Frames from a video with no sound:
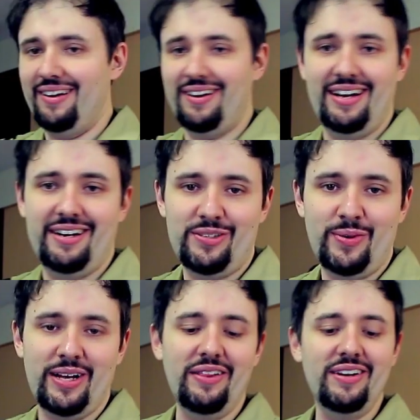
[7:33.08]
Here, here's
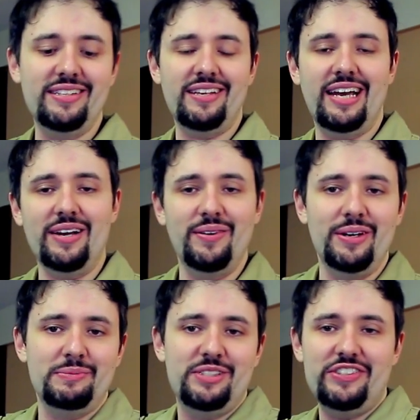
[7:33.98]
what it looks like
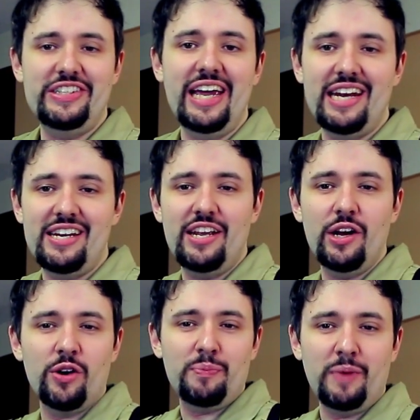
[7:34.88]
when I'm standing
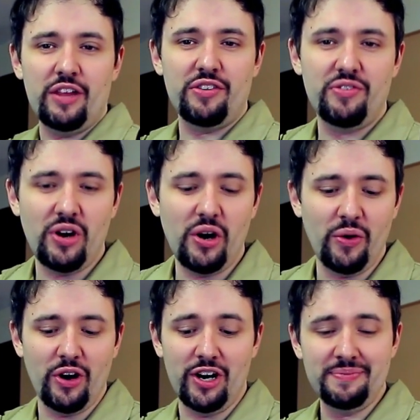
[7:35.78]
here with my
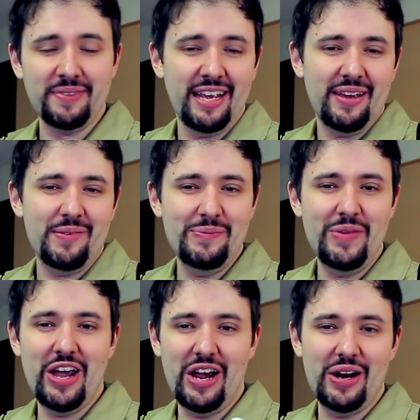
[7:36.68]
thrower.
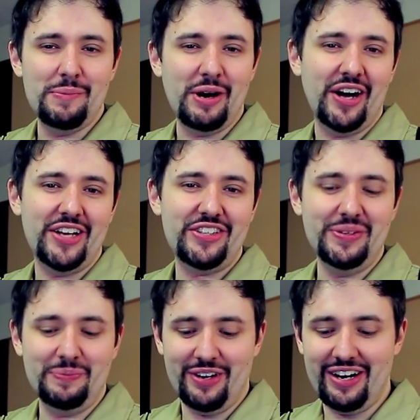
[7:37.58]
Man, I'm
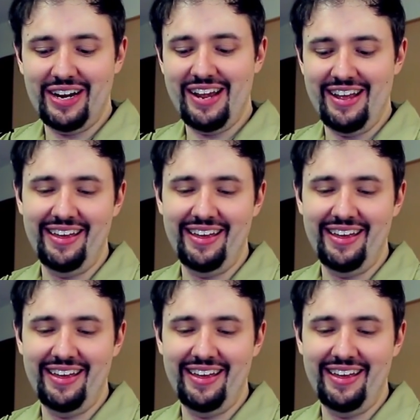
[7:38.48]
awesome, right?